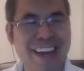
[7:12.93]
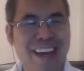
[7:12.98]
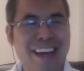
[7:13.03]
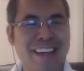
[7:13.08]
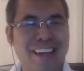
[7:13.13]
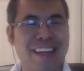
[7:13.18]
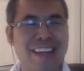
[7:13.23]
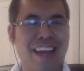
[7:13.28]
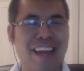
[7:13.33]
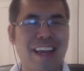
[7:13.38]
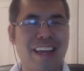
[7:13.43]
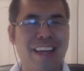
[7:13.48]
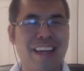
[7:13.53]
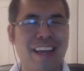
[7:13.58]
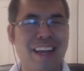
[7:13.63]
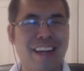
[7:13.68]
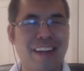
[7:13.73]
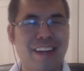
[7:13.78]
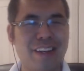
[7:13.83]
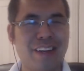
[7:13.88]
Yeah, he
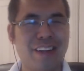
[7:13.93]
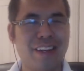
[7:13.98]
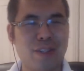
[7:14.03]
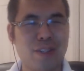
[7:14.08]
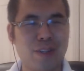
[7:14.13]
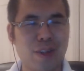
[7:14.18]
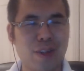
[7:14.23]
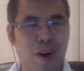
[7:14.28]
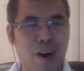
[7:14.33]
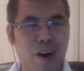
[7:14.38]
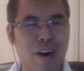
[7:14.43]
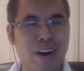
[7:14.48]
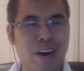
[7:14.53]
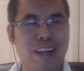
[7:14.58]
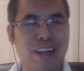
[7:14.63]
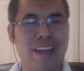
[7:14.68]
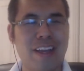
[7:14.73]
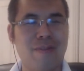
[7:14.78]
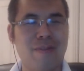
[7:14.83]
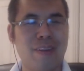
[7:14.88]
had a good
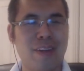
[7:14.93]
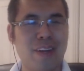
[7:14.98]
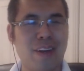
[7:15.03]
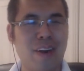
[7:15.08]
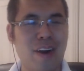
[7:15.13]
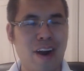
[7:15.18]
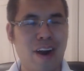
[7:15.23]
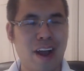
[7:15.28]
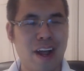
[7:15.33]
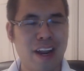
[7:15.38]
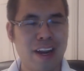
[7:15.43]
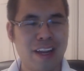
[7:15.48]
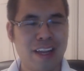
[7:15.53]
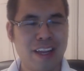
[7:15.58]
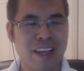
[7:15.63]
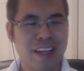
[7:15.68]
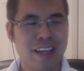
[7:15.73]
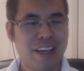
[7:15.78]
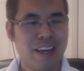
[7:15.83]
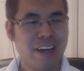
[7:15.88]
start. Even got
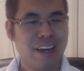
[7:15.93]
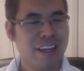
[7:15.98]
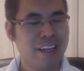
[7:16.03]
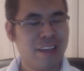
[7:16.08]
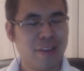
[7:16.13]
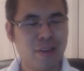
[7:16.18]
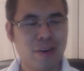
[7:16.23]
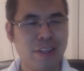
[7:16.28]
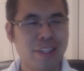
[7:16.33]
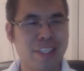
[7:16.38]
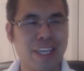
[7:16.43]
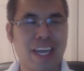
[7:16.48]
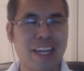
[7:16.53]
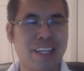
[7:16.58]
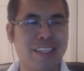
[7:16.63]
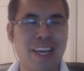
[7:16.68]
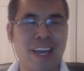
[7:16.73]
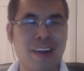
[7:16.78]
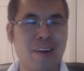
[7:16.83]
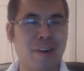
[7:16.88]
either a
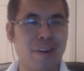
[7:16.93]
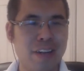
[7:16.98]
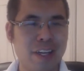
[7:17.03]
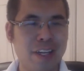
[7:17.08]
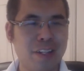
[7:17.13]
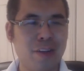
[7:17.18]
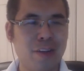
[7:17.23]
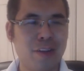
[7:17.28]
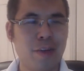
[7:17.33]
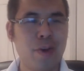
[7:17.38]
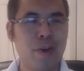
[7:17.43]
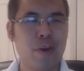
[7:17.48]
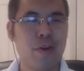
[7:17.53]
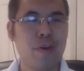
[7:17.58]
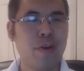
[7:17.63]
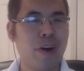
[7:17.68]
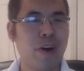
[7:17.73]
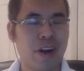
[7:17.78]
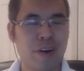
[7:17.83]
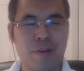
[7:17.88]
deck tech or an
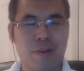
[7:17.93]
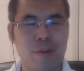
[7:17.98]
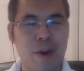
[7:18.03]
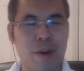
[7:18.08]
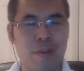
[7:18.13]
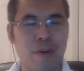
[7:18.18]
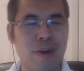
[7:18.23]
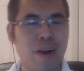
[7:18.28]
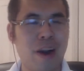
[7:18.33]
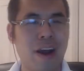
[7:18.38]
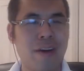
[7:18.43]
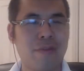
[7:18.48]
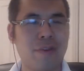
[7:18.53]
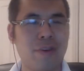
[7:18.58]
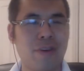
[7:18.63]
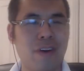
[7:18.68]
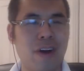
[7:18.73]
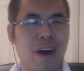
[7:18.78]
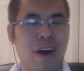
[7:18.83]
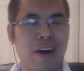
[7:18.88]
interview. I don't remember
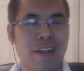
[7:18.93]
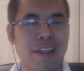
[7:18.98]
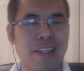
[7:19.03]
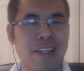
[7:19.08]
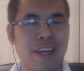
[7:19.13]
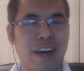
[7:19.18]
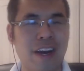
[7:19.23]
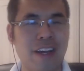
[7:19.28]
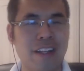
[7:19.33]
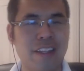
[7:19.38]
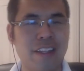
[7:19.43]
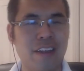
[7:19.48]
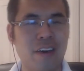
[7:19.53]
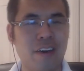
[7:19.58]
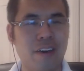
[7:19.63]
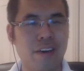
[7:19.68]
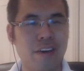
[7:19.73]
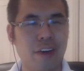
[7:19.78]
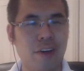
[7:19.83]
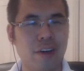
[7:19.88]
after on
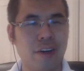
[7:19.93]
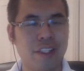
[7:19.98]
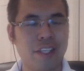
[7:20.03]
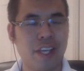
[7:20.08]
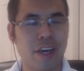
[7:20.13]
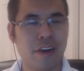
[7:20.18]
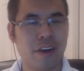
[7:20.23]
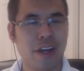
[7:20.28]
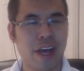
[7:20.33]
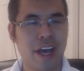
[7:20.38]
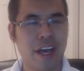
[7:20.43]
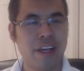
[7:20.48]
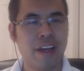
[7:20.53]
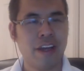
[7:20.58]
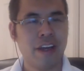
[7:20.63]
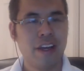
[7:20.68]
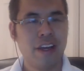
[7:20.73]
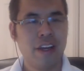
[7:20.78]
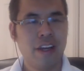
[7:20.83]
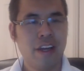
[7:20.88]
near the tail
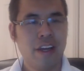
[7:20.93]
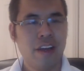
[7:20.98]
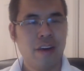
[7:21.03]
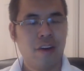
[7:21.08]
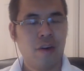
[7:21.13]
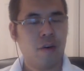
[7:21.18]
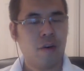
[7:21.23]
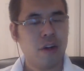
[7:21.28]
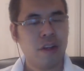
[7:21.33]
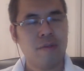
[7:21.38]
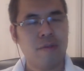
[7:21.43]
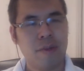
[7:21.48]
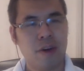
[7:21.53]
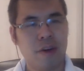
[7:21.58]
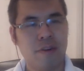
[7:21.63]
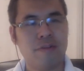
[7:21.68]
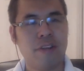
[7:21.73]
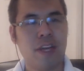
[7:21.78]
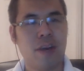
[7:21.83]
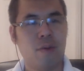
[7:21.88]
end or in the
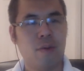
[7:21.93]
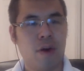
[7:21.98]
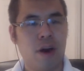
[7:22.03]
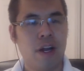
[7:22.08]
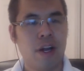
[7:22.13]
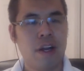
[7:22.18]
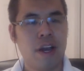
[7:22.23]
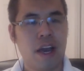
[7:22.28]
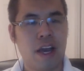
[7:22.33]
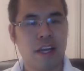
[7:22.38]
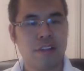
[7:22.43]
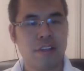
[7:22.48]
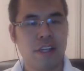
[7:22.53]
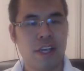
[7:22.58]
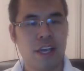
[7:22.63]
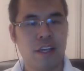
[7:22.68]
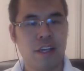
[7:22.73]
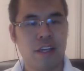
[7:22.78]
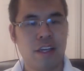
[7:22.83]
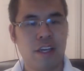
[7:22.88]
middle of day 1, as he
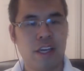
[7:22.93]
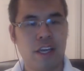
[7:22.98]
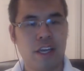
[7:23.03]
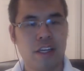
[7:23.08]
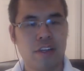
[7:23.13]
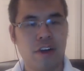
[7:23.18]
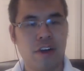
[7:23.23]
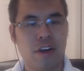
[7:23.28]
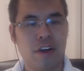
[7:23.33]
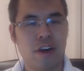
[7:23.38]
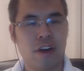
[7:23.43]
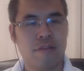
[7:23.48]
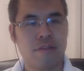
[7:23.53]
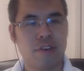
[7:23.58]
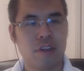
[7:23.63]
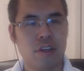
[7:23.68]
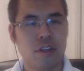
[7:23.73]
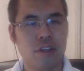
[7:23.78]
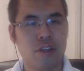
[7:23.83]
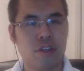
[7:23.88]
had gone off
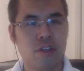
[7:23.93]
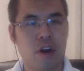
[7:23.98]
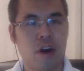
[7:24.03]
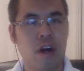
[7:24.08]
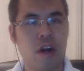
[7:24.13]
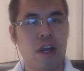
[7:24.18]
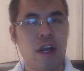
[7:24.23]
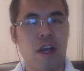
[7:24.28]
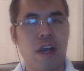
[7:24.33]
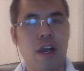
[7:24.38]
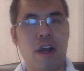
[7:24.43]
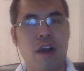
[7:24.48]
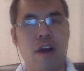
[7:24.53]
to a good start.